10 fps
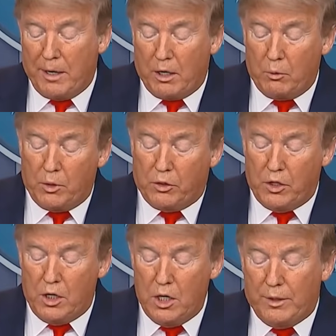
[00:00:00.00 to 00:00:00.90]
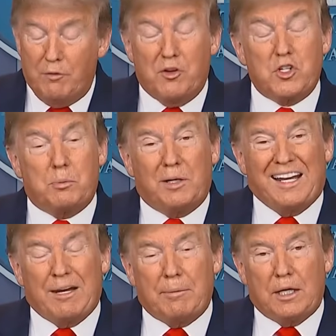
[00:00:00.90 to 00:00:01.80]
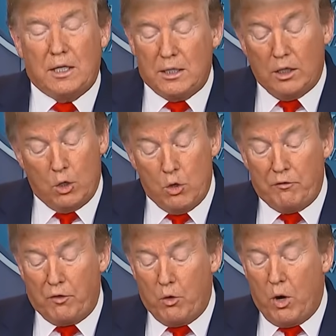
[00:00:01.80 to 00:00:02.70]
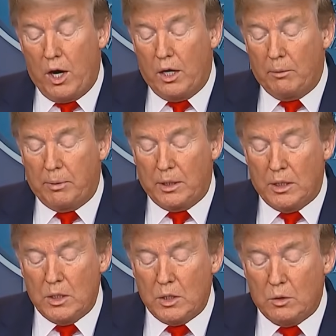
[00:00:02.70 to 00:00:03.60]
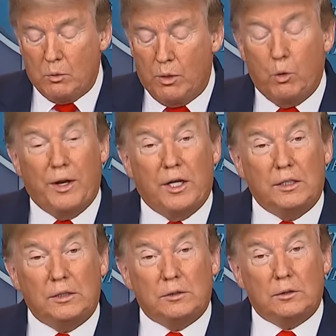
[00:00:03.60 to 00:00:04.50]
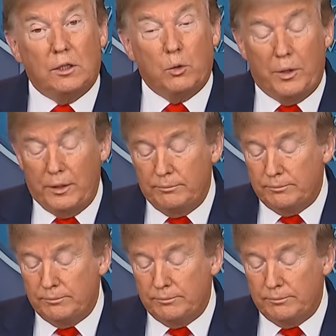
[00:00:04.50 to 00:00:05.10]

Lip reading: battle with the invisible enemy. It'll go on for a while, but we win. We'll win.